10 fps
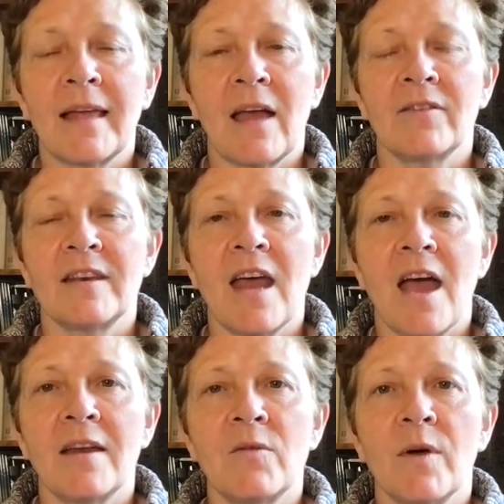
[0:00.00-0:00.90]
Count to
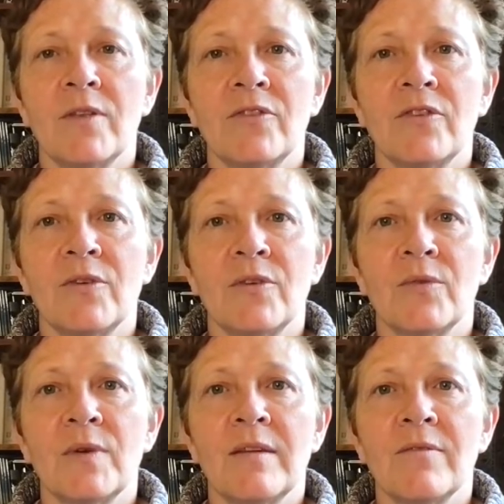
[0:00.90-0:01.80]
9. 1, 2,
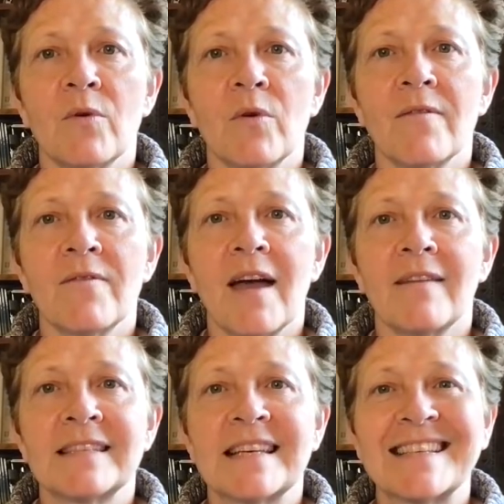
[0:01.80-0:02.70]
3, 4,
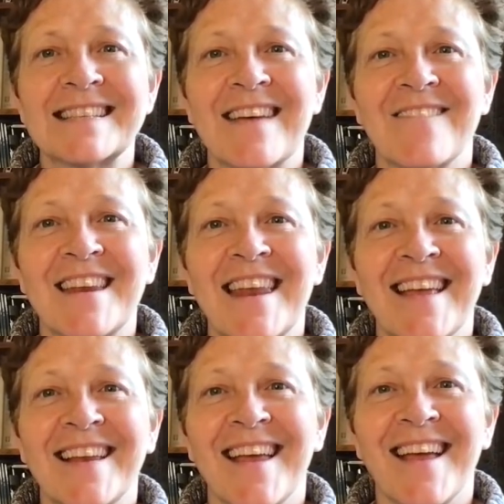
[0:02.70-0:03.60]
5, 6, 7,
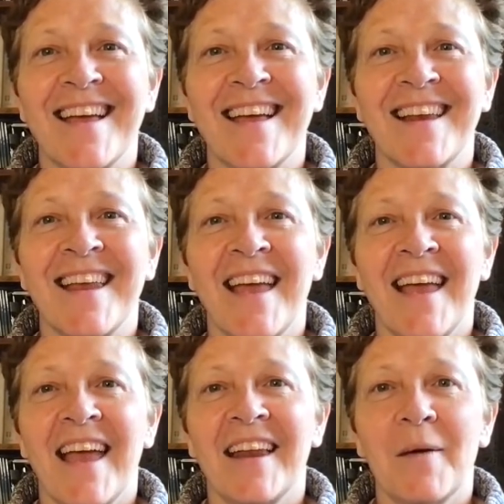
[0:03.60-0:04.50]
8, 9.
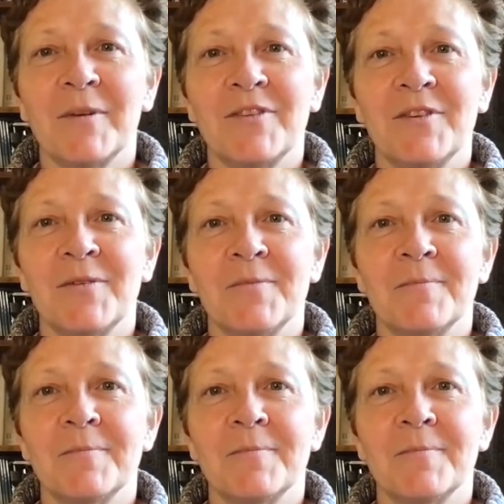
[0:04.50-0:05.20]
And hum a tune.